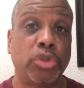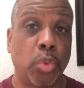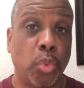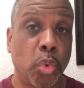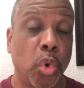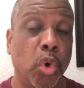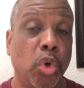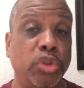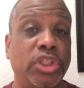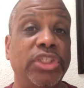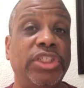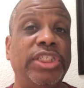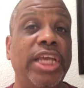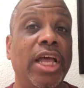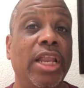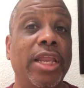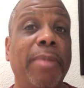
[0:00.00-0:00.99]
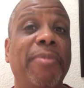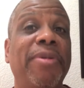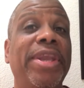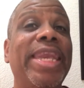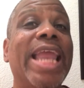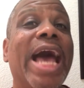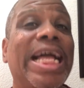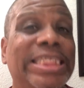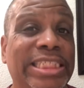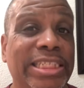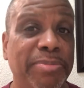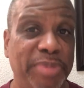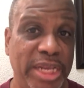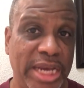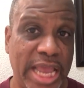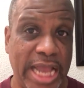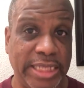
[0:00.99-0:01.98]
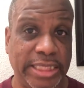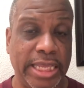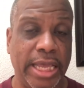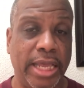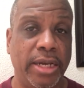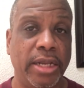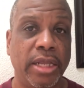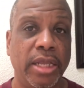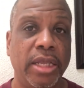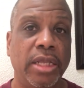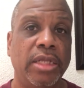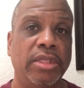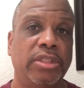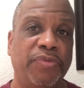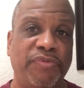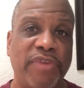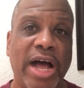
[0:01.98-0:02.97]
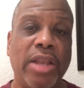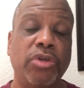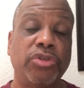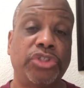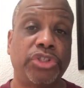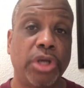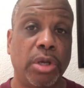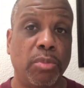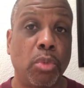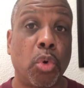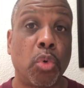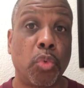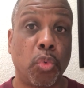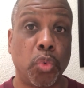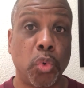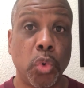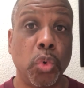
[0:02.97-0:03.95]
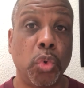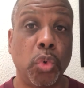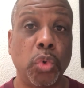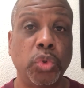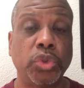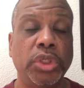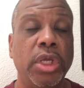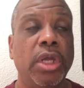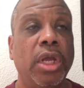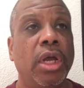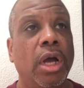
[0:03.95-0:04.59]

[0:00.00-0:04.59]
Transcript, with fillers: the world to tell him not to be like that, to follow some rules.